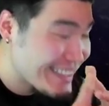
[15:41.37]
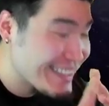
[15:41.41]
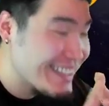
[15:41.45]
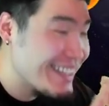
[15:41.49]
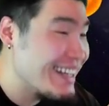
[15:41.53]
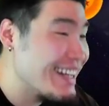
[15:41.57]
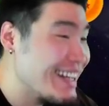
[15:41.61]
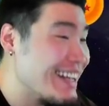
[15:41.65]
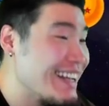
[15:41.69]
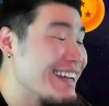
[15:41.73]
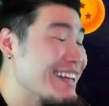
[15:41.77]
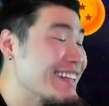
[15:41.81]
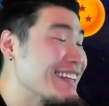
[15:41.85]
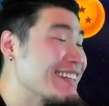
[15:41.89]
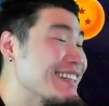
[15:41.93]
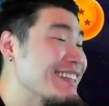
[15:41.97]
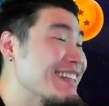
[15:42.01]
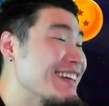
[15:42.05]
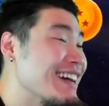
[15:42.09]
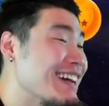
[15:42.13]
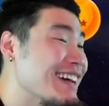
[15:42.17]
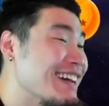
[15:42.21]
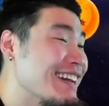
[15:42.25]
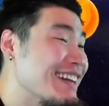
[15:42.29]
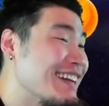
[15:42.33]
And
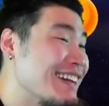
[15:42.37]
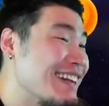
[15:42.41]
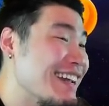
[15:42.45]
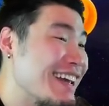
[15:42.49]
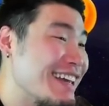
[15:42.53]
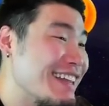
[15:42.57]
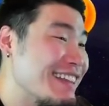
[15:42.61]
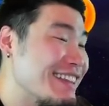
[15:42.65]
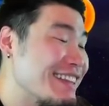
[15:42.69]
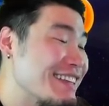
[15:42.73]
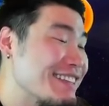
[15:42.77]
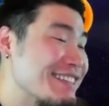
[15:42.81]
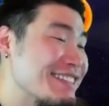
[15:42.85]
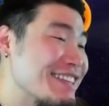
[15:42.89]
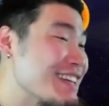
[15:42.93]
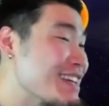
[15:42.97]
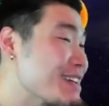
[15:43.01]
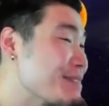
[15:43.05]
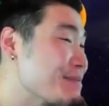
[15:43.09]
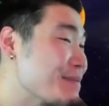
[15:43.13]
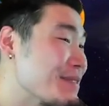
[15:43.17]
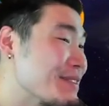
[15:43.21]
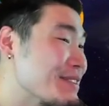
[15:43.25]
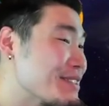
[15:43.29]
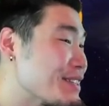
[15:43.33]
and and this
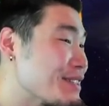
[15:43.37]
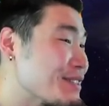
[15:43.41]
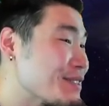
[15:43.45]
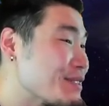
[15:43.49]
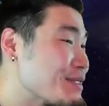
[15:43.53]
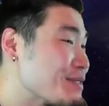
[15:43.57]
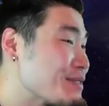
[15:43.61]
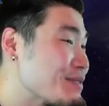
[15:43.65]
team is just